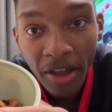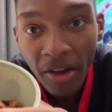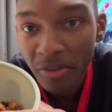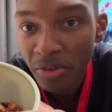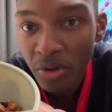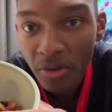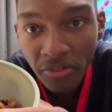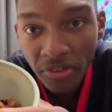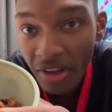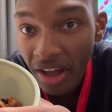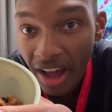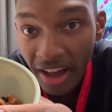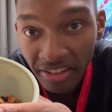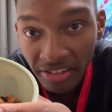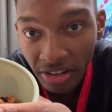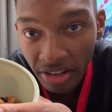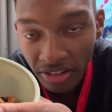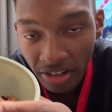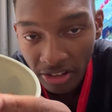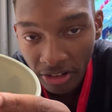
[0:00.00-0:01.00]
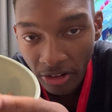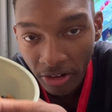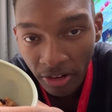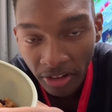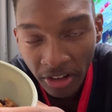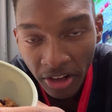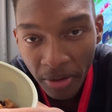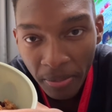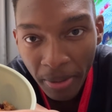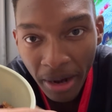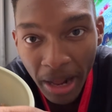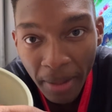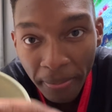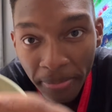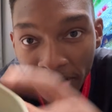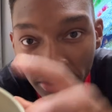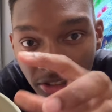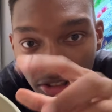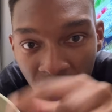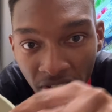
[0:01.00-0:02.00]
don't know if you guys saw this earlier, but I
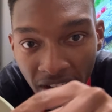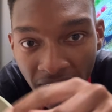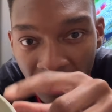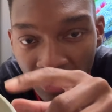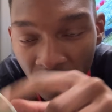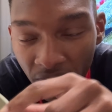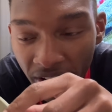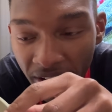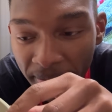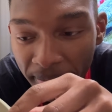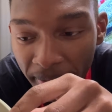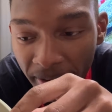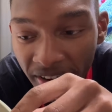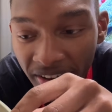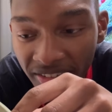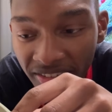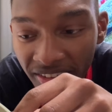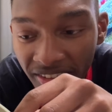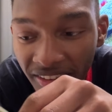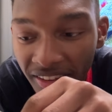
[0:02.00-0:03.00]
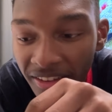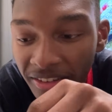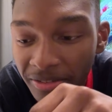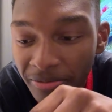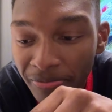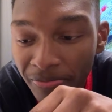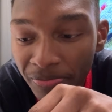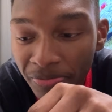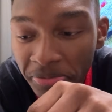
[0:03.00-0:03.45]
put dried cranberries in this.